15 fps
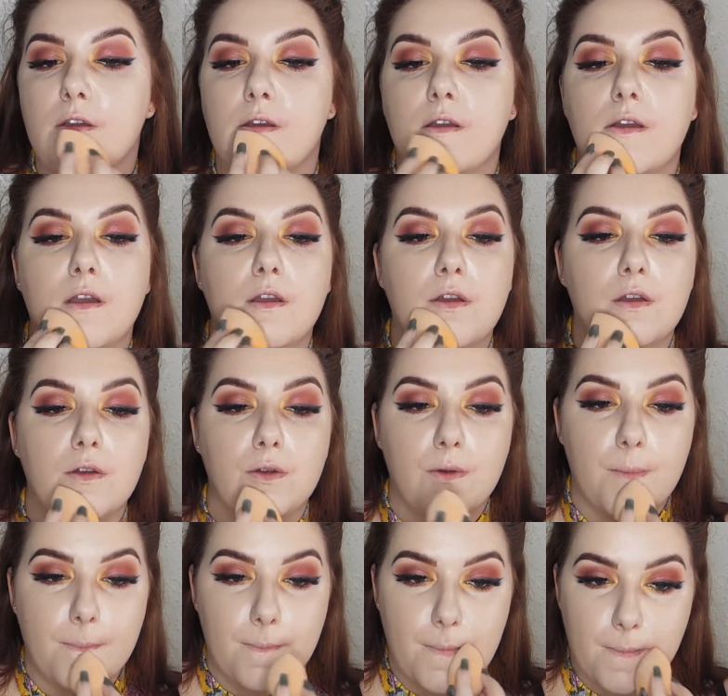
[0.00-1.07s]

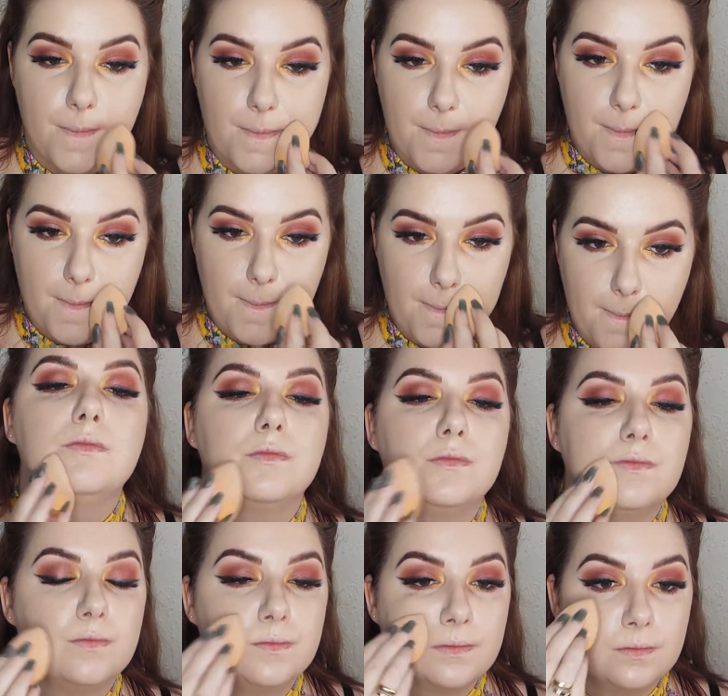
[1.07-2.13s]
medium, buildable coverage
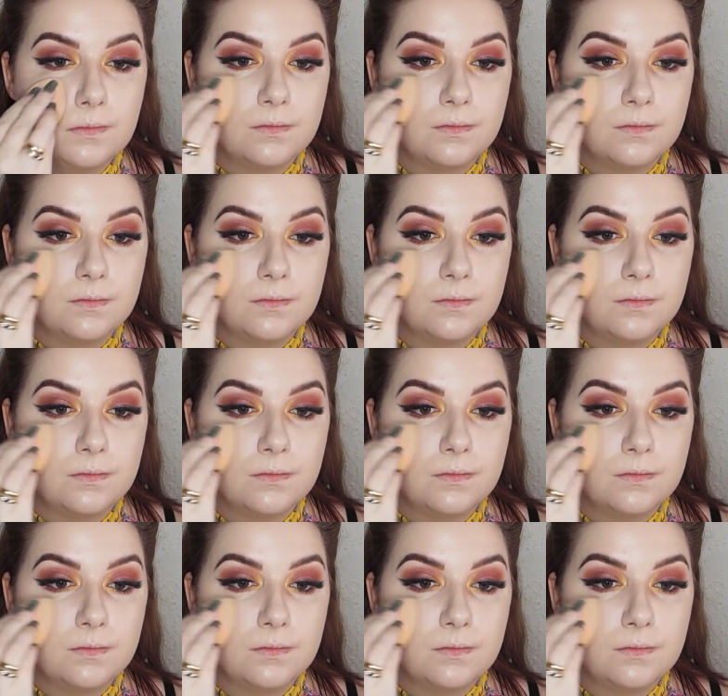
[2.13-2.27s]
foundation,